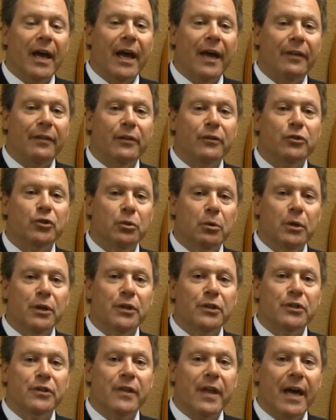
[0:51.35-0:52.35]
and the
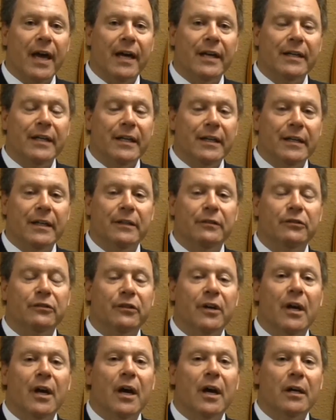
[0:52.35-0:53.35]
shortage that
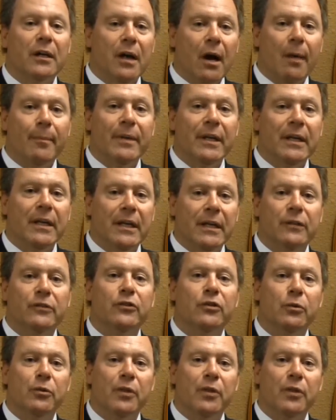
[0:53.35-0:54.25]
is coming in